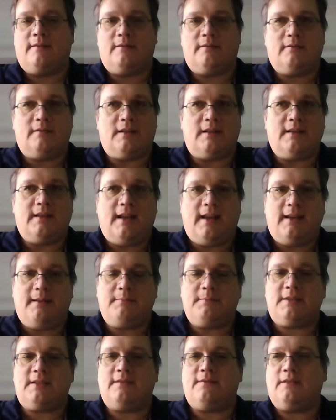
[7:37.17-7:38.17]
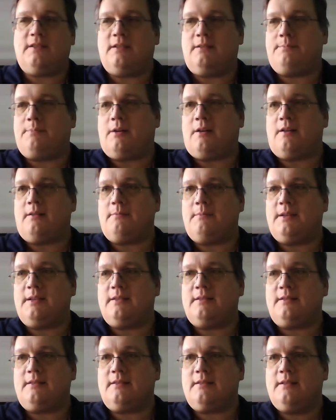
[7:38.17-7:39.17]
the names of the
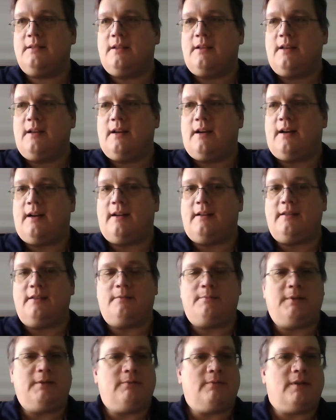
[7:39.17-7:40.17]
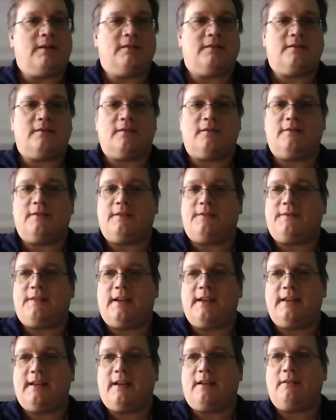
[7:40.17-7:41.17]
departments. You'd be well served to
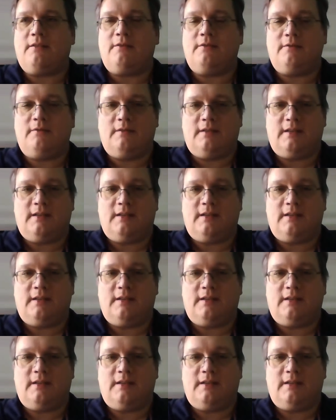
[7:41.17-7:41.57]
find out who